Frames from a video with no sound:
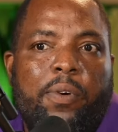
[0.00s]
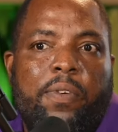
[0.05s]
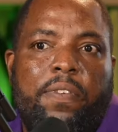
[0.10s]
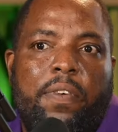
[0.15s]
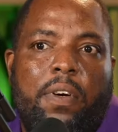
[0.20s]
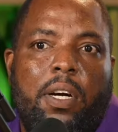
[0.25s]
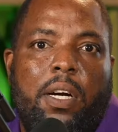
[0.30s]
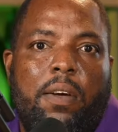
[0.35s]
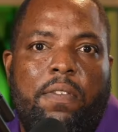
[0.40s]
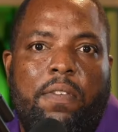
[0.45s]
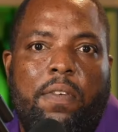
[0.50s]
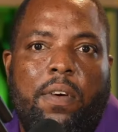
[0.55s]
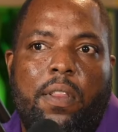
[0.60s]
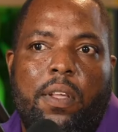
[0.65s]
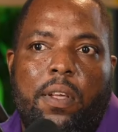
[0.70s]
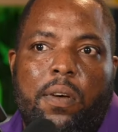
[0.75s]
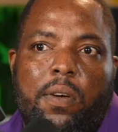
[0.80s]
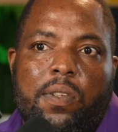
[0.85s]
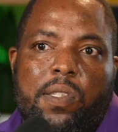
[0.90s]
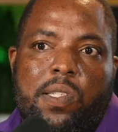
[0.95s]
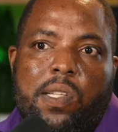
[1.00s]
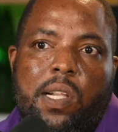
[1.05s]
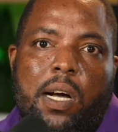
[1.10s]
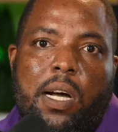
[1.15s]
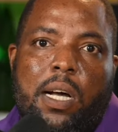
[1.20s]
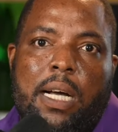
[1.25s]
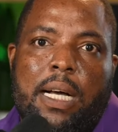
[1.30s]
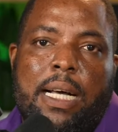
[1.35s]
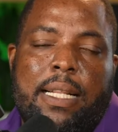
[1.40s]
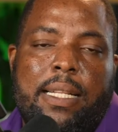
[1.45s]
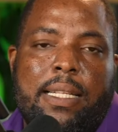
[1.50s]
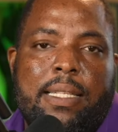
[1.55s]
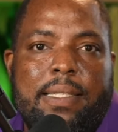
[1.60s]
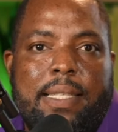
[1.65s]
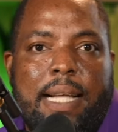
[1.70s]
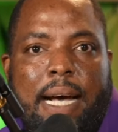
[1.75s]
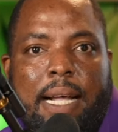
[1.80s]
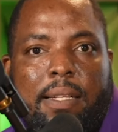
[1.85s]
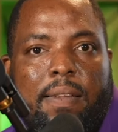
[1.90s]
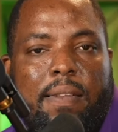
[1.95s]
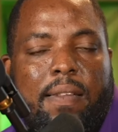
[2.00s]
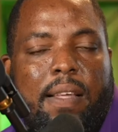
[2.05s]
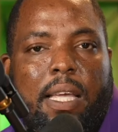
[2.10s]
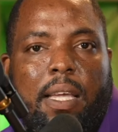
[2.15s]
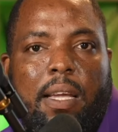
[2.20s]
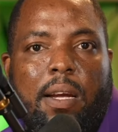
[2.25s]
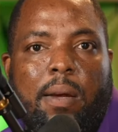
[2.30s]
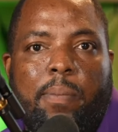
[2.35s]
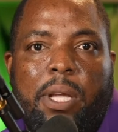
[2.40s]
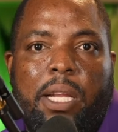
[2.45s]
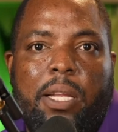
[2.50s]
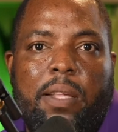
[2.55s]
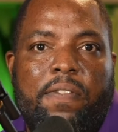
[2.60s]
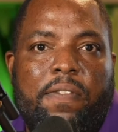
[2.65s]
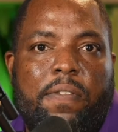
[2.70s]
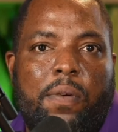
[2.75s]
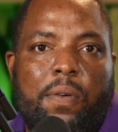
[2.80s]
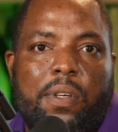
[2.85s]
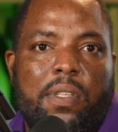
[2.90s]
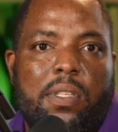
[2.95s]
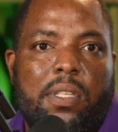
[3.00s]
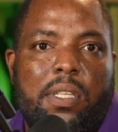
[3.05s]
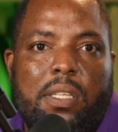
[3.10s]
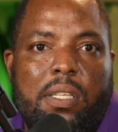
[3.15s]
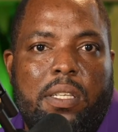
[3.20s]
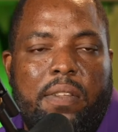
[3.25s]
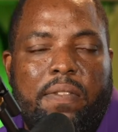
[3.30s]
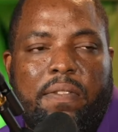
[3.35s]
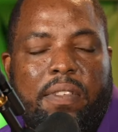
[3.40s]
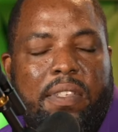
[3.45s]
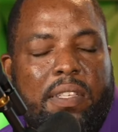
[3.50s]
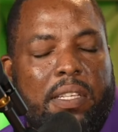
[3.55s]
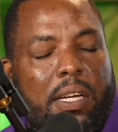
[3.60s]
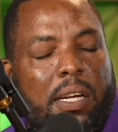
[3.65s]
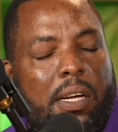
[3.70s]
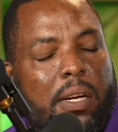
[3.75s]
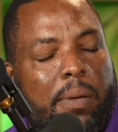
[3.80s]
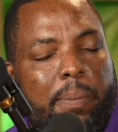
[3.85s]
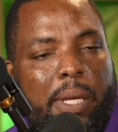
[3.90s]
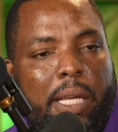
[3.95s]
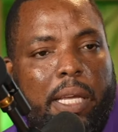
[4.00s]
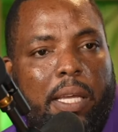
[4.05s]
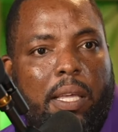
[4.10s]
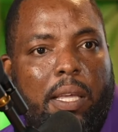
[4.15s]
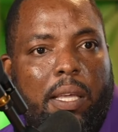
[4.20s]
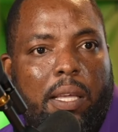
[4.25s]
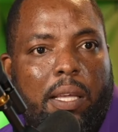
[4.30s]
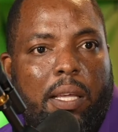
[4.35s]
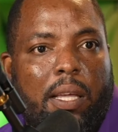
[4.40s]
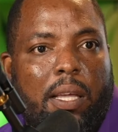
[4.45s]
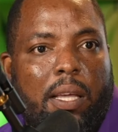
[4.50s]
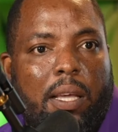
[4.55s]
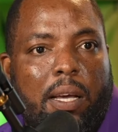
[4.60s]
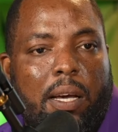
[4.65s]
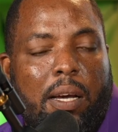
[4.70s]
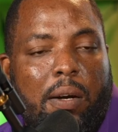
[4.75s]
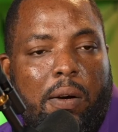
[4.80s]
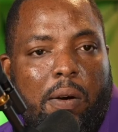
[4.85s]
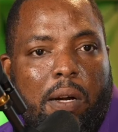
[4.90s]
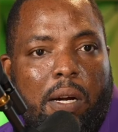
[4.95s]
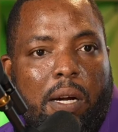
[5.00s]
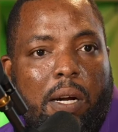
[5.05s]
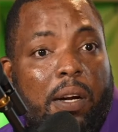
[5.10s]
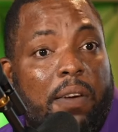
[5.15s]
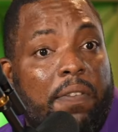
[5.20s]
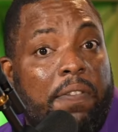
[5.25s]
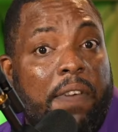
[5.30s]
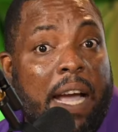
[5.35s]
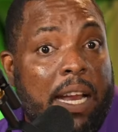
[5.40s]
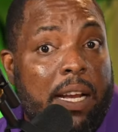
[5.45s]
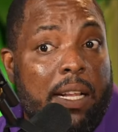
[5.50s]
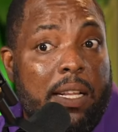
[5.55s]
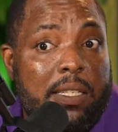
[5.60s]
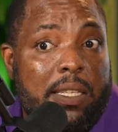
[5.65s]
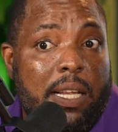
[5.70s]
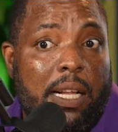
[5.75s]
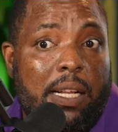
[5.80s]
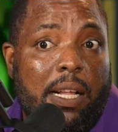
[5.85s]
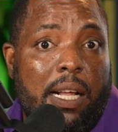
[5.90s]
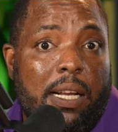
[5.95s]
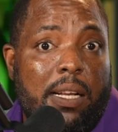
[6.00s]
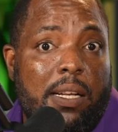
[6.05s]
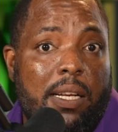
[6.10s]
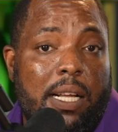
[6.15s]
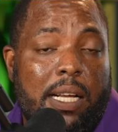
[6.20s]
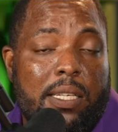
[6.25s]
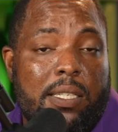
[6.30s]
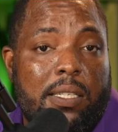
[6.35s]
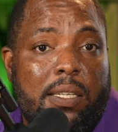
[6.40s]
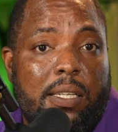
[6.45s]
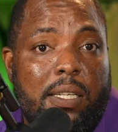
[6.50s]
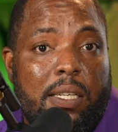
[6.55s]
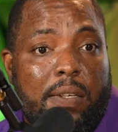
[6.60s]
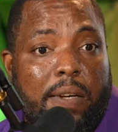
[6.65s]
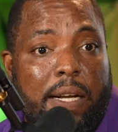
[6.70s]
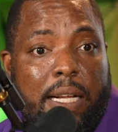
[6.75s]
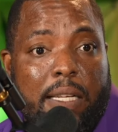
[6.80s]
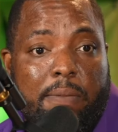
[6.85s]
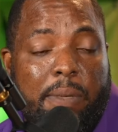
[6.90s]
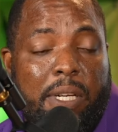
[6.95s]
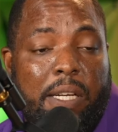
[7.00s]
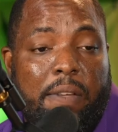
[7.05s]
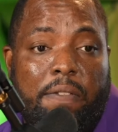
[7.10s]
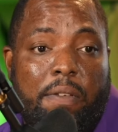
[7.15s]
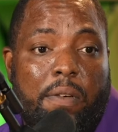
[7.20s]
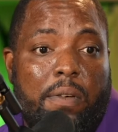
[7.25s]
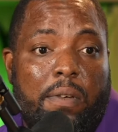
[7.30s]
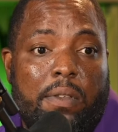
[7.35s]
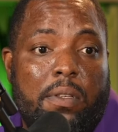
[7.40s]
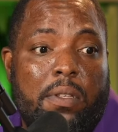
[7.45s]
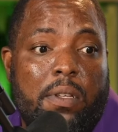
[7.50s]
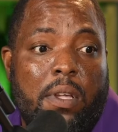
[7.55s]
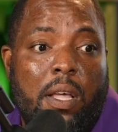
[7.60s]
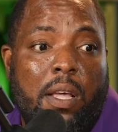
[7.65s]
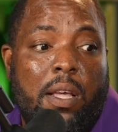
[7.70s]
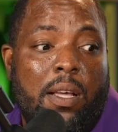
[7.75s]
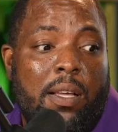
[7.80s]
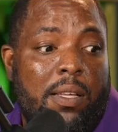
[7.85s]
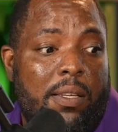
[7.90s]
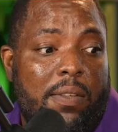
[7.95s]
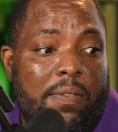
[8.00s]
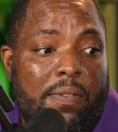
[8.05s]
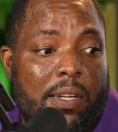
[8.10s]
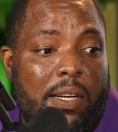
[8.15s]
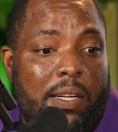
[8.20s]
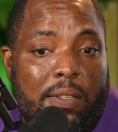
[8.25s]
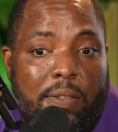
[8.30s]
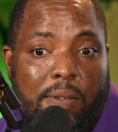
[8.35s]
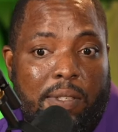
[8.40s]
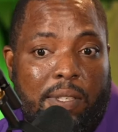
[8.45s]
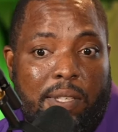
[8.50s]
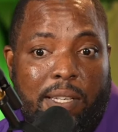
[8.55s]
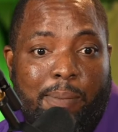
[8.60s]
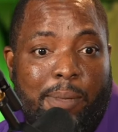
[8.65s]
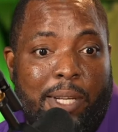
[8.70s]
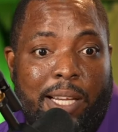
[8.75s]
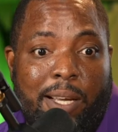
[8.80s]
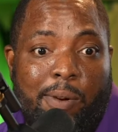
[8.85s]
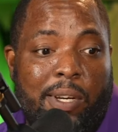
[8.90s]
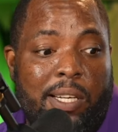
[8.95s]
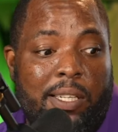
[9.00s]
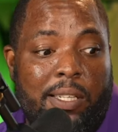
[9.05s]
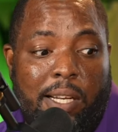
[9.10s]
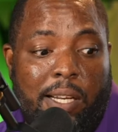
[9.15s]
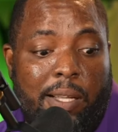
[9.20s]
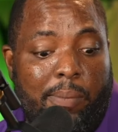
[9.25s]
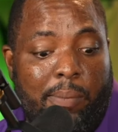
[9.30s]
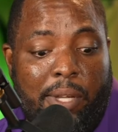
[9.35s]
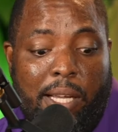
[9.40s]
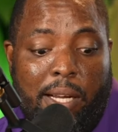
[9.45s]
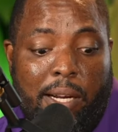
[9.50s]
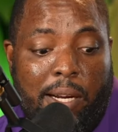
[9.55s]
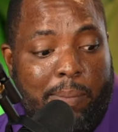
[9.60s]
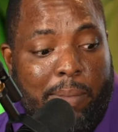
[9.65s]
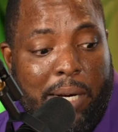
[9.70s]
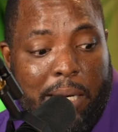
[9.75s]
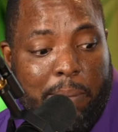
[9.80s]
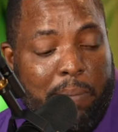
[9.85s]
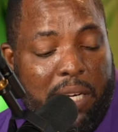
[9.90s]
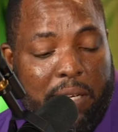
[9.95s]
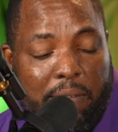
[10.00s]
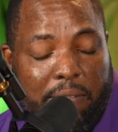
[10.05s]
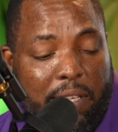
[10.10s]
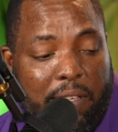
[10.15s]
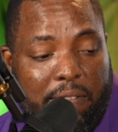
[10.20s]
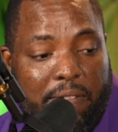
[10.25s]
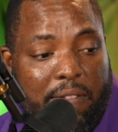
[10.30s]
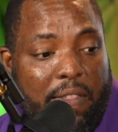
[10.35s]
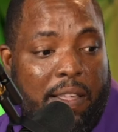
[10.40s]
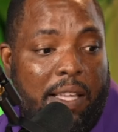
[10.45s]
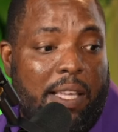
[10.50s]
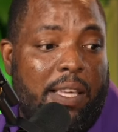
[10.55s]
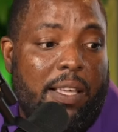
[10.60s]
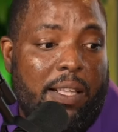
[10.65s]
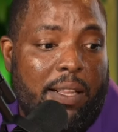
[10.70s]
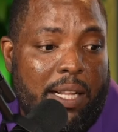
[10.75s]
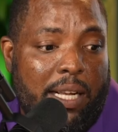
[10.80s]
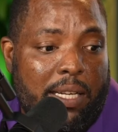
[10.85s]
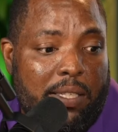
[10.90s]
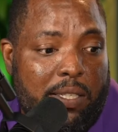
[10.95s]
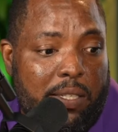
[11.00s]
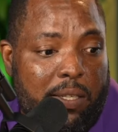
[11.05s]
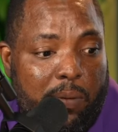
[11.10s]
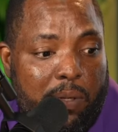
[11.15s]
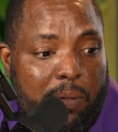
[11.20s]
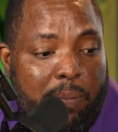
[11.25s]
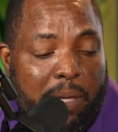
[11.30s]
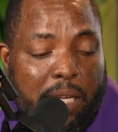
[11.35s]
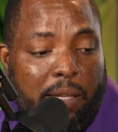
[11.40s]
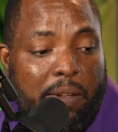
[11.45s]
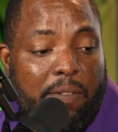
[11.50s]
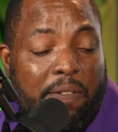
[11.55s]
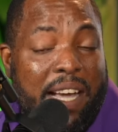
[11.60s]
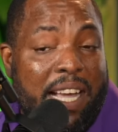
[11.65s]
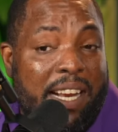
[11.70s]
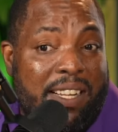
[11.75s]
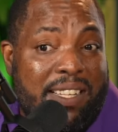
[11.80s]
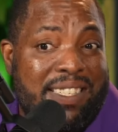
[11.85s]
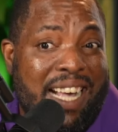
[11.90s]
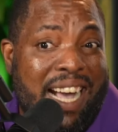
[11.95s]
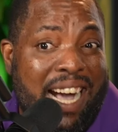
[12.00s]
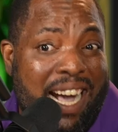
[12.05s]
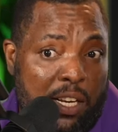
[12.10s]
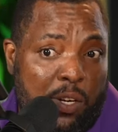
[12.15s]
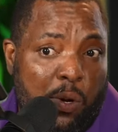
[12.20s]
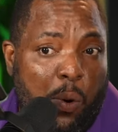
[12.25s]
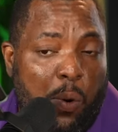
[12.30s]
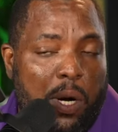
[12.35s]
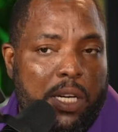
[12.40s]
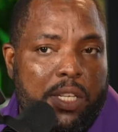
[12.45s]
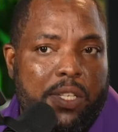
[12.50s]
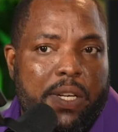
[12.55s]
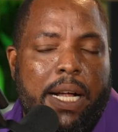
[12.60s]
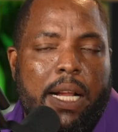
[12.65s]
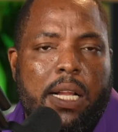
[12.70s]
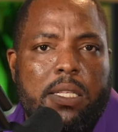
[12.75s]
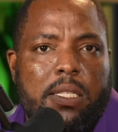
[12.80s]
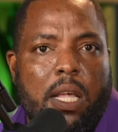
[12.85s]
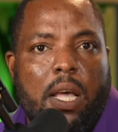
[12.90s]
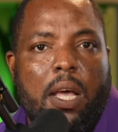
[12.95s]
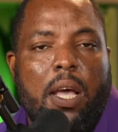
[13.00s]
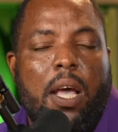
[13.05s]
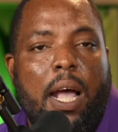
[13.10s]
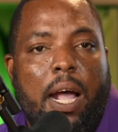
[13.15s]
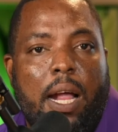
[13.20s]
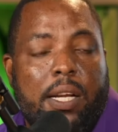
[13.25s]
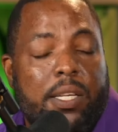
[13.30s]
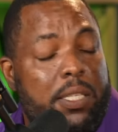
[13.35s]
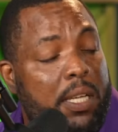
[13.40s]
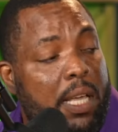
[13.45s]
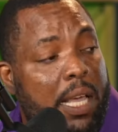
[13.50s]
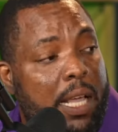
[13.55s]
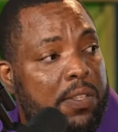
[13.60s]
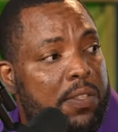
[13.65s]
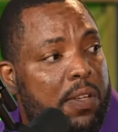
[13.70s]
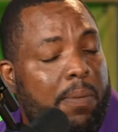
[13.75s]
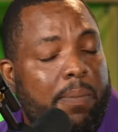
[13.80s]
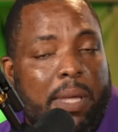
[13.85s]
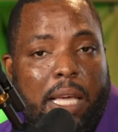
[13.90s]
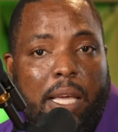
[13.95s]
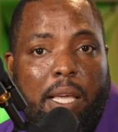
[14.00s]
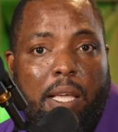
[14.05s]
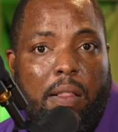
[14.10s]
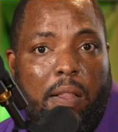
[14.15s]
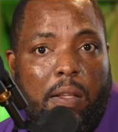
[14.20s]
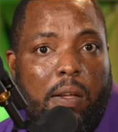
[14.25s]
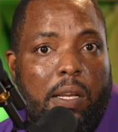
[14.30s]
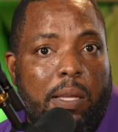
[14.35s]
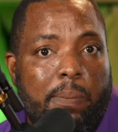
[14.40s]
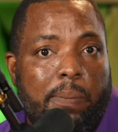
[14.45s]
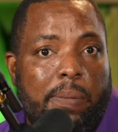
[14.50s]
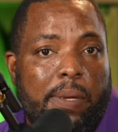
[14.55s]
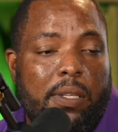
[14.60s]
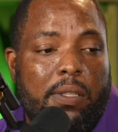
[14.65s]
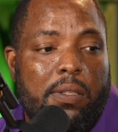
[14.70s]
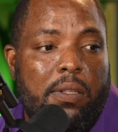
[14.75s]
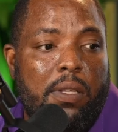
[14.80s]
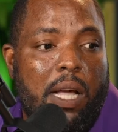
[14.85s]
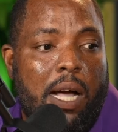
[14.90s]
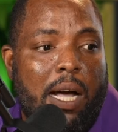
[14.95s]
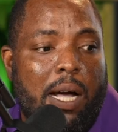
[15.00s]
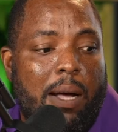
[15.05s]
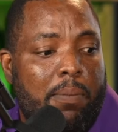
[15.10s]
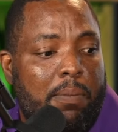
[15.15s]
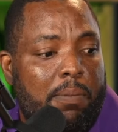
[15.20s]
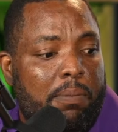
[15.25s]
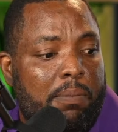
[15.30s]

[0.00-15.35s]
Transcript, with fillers: for, for the youngster. At the start of the year, many folks didn't even see her making or, or finals at, at the national trials. Many folks, even on social media, were telling me you're a madman for even thinking that she would make the finals at or trials. Mm -hmm. And she ends up making the Olympic um,